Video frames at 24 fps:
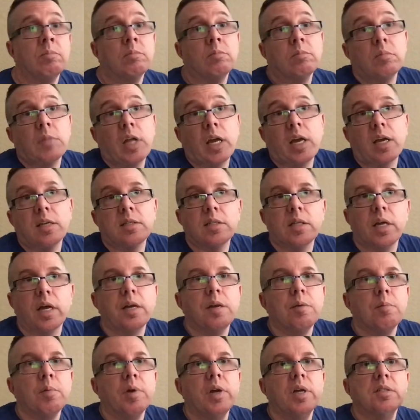Like I said,
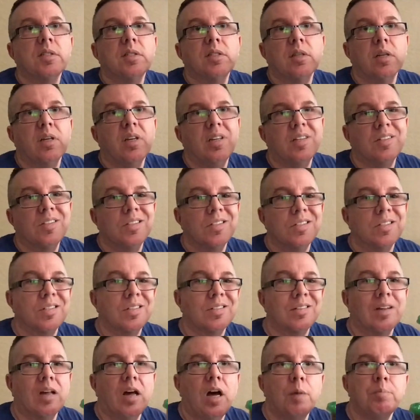it's
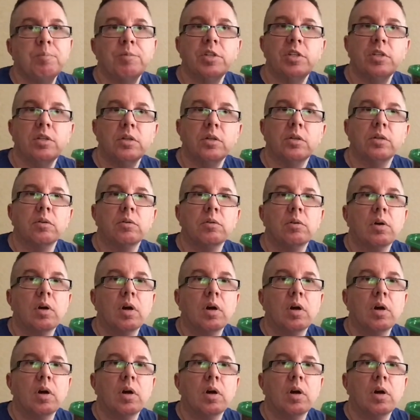up to you.